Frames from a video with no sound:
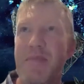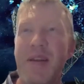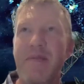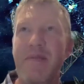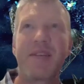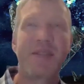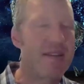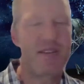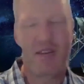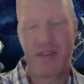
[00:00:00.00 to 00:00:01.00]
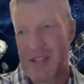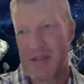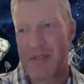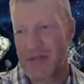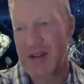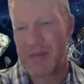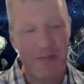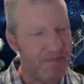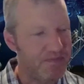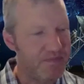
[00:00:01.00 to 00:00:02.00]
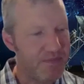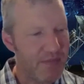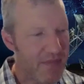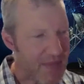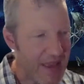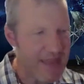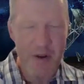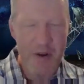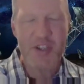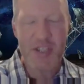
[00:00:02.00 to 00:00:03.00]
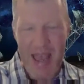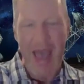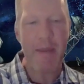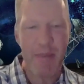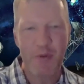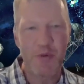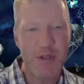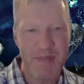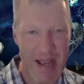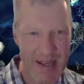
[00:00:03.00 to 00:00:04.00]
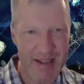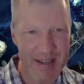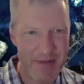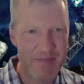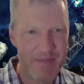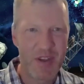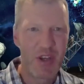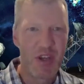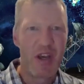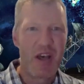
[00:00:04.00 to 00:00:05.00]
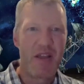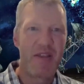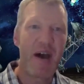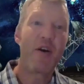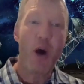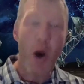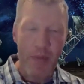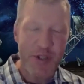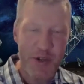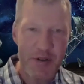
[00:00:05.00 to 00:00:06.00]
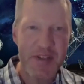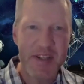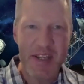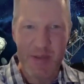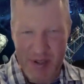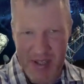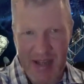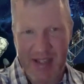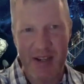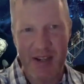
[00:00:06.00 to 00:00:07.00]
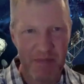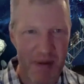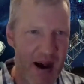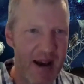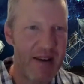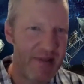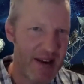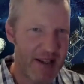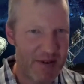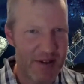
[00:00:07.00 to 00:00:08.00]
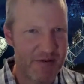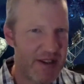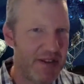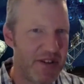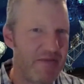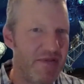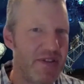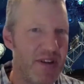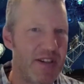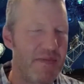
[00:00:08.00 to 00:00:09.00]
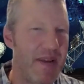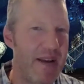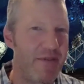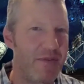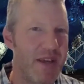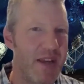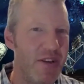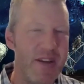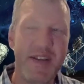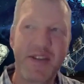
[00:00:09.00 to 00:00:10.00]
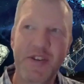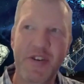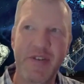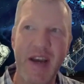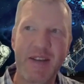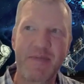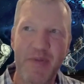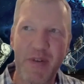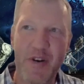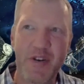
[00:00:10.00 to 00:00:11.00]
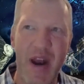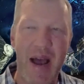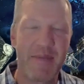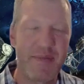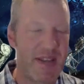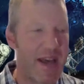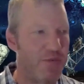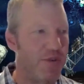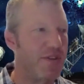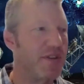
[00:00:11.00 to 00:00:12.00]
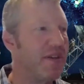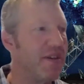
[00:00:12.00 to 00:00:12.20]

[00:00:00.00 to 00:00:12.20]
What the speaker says: many of these things, skills development, they don't just happen automatically. They are opportunities presented by investment in research infrastructure platforms. And you need to create programs that would